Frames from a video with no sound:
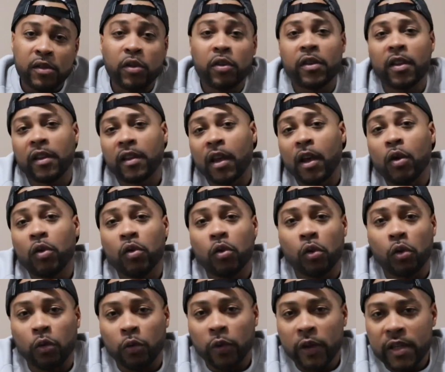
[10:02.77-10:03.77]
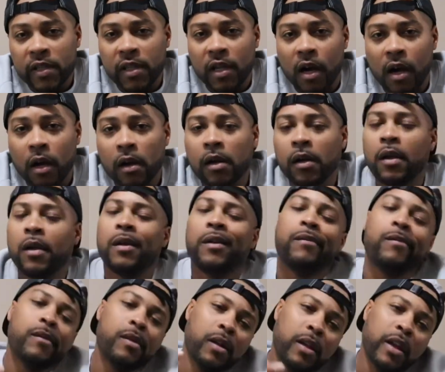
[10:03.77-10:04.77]
Do you think they're gonna do a restock?
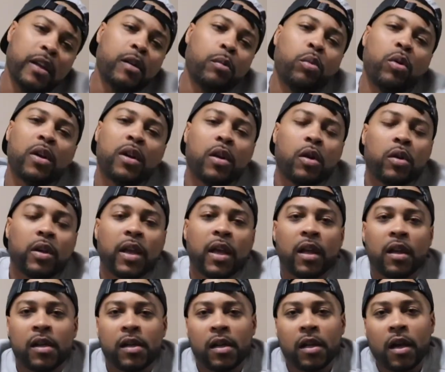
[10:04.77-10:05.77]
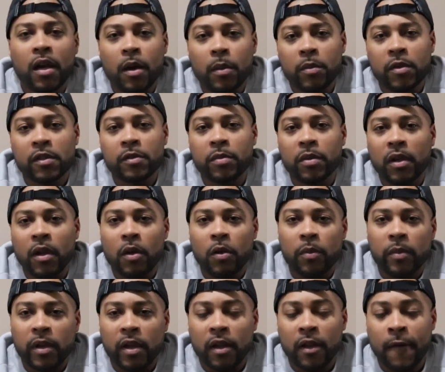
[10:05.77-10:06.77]
Let the boy know down in the comments below,
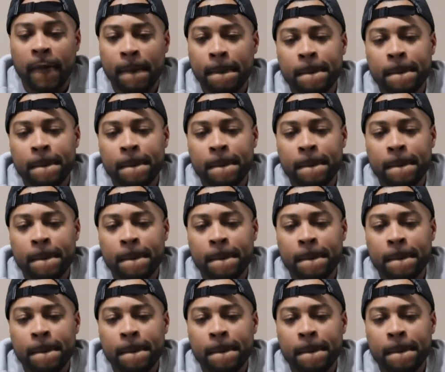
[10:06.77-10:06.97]
man.